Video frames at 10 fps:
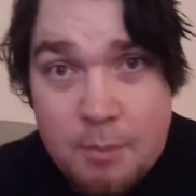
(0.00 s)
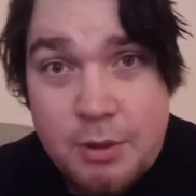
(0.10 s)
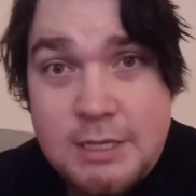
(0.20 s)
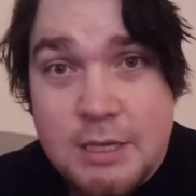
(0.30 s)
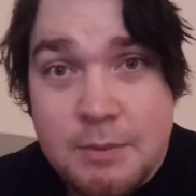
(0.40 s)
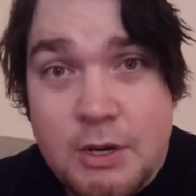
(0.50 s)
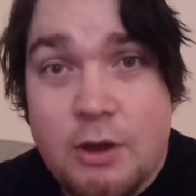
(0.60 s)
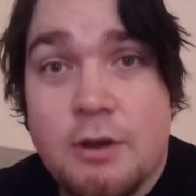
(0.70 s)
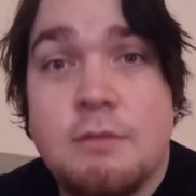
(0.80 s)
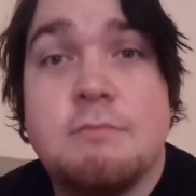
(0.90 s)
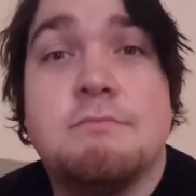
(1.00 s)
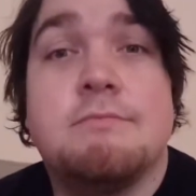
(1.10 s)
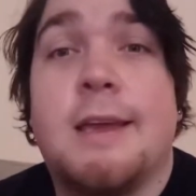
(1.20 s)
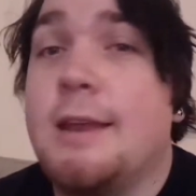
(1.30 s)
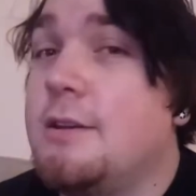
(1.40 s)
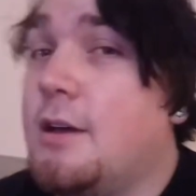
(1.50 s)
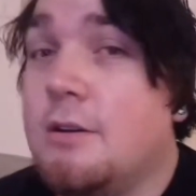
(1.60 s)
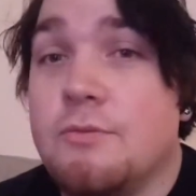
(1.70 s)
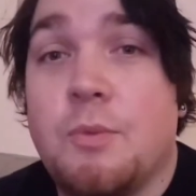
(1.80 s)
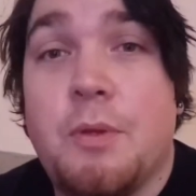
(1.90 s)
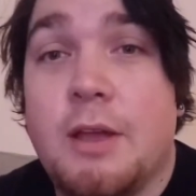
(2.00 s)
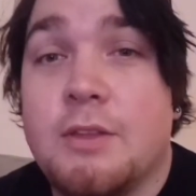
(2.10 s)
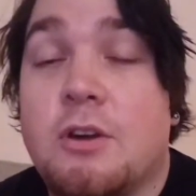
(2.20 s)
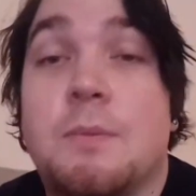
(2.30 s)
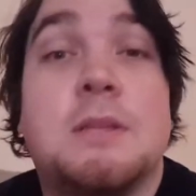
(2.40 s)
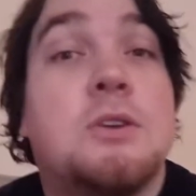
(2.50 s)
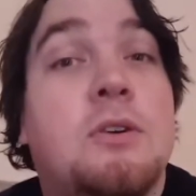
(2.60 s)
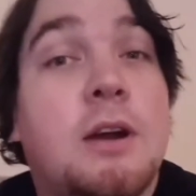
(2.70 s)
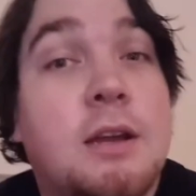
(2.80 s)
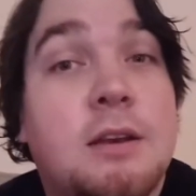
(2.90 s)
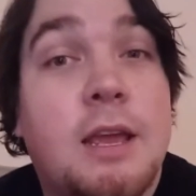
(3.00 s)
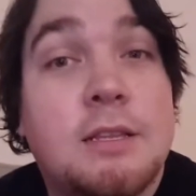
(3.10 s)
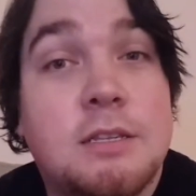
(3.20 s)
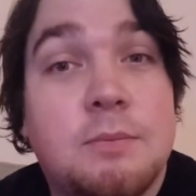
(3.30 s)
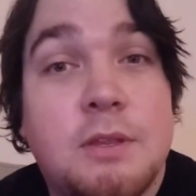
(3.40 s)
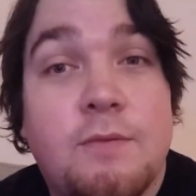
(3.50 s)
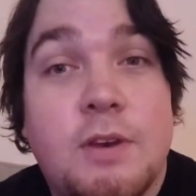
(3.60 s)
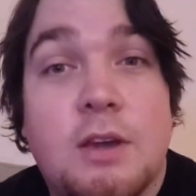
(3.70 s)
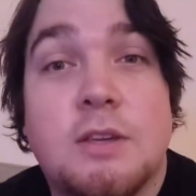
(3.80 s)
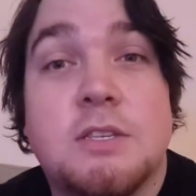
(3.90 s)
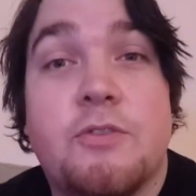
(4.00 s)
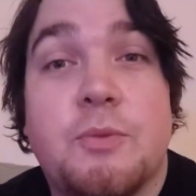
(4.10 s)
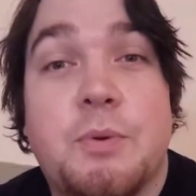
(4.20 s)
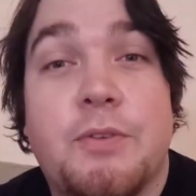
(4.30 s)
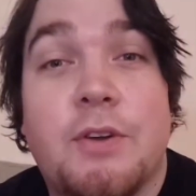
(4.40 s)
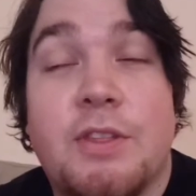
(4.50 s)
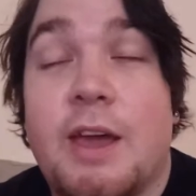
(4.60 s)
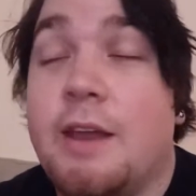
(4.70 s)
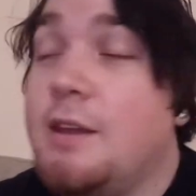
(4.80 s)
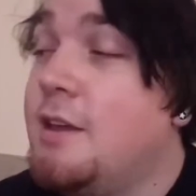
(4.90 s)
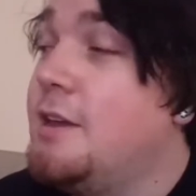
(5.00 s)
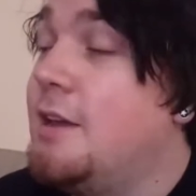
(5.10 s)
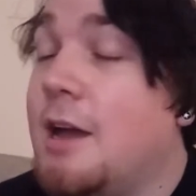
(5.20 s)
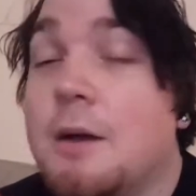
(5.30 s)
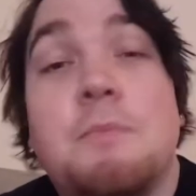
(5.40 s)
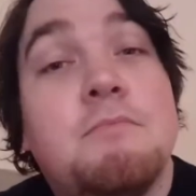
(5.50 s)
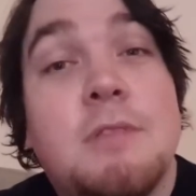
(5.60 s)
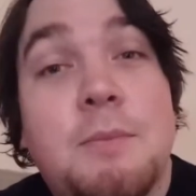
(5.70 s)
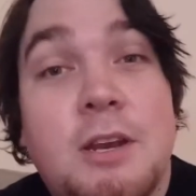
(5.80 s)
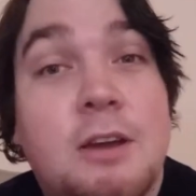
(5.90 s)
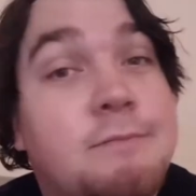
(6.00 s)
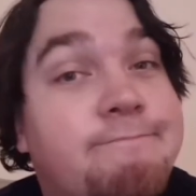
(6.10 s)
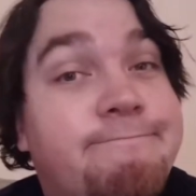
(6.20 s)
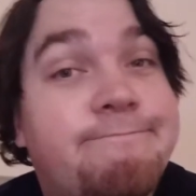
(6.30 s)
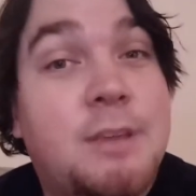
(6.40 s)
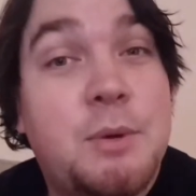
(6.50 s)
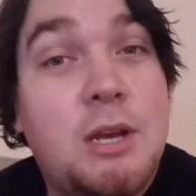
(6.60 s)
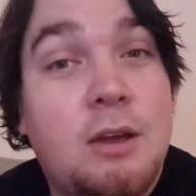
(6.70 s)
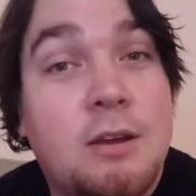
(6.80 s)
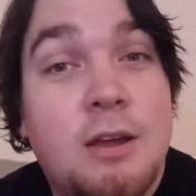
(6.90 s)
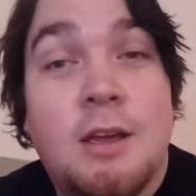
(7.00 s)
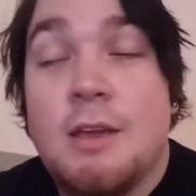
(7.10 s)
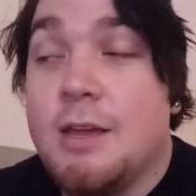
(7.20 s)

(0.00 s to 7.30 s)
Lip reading: please let me know and I'll reply in the comments, or I can answer them in the videos if you prefer that. Let me know. Let me know.